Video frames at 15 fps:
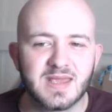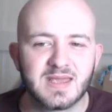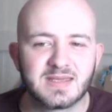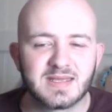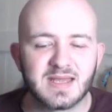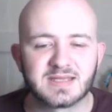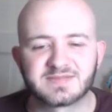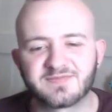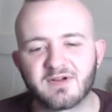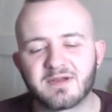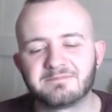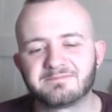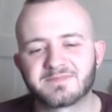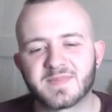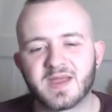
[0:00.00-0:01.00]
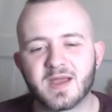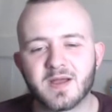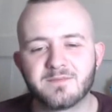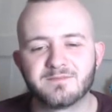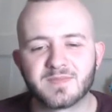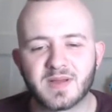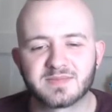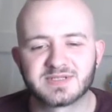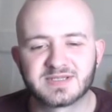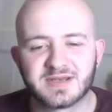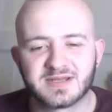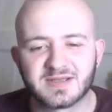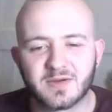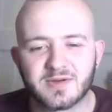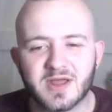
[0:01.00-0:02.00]
Yeah, it's fine. I'm just going
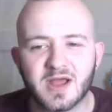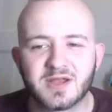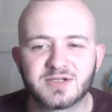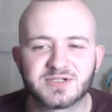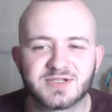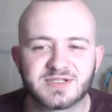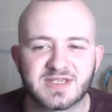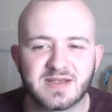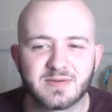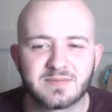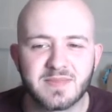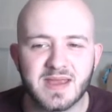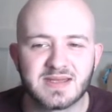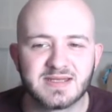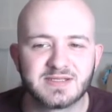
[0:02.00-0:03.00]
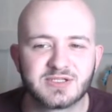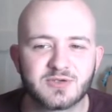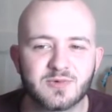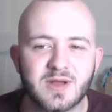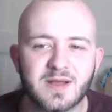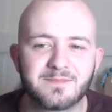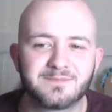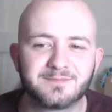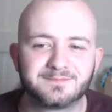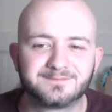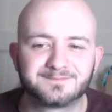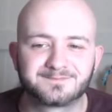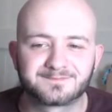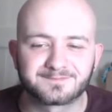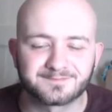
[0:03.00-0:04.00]
to go on a hunch and say we may need to...
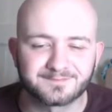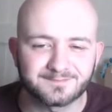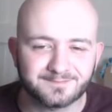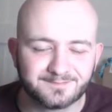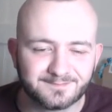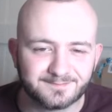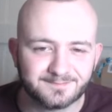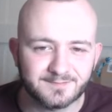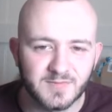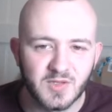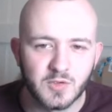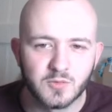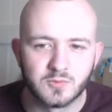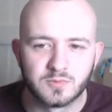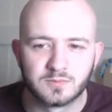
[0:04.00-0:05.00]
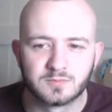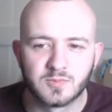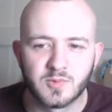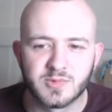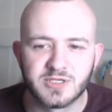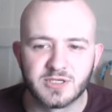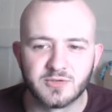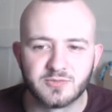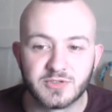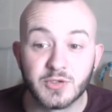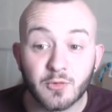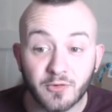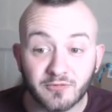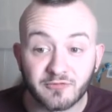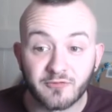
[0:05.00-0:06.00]
Oh, what were you?
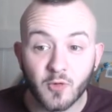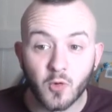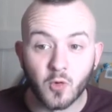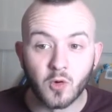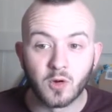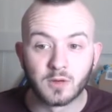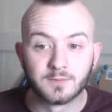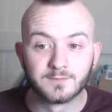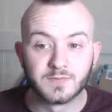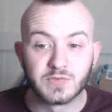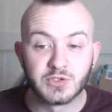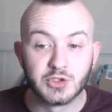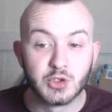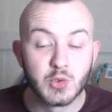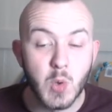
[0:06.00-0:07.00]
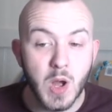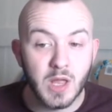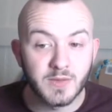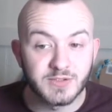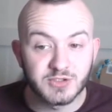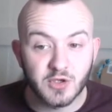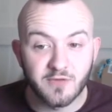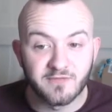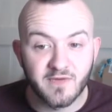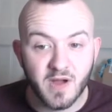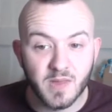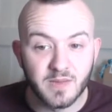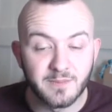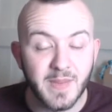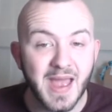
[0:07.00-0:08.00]
You're a 4. You are so far
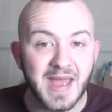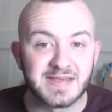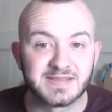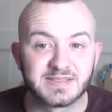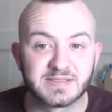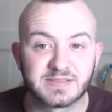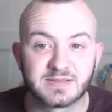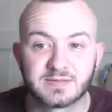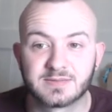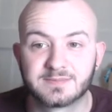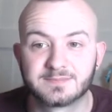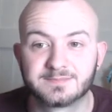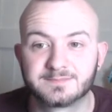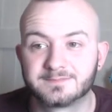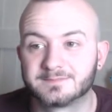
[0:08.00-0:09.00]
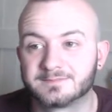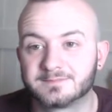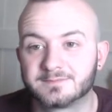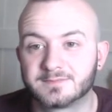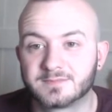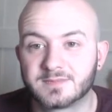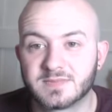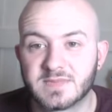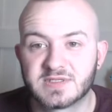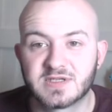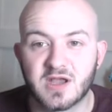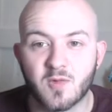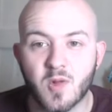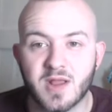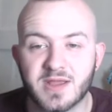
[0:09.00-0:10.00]
the best. Let's
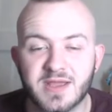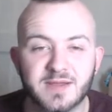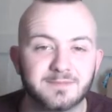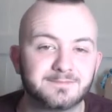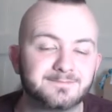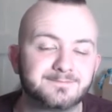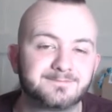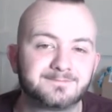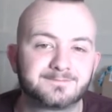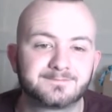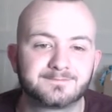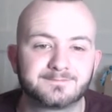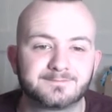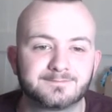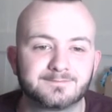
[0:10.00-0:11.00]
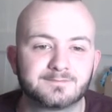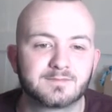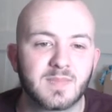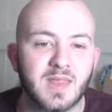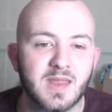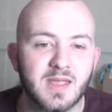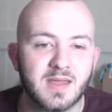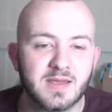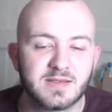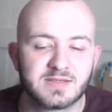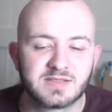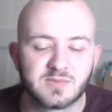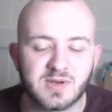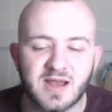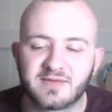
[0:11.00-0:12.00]
go right here.
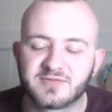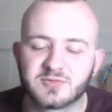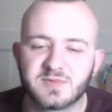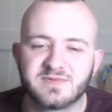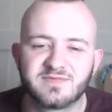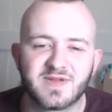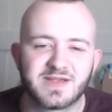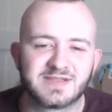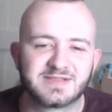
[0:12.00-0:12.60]
So we'll have to invest